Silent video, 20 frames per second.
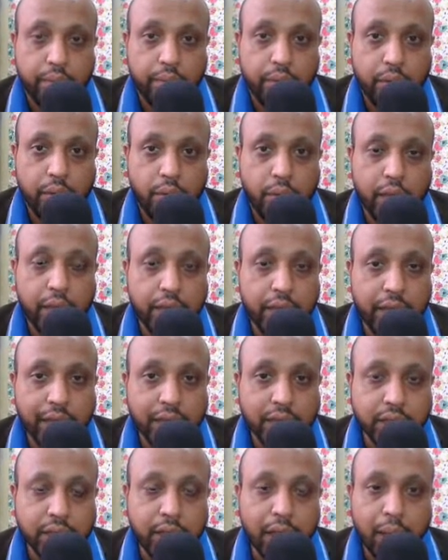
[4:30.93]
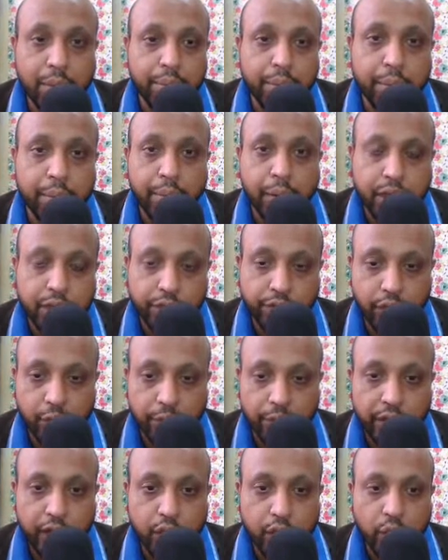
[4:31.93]
Okay, that's the epiblast
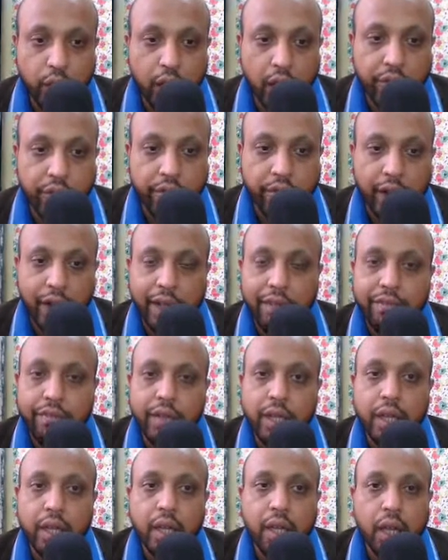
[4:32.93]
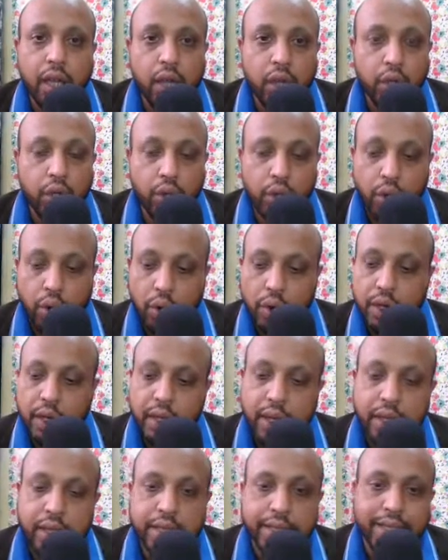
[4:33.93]
from where you are driving your
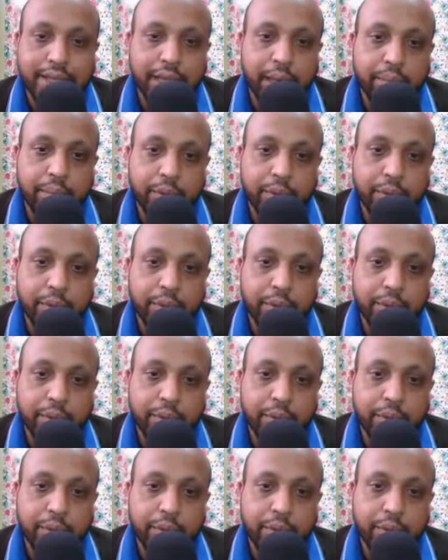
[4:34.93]
stem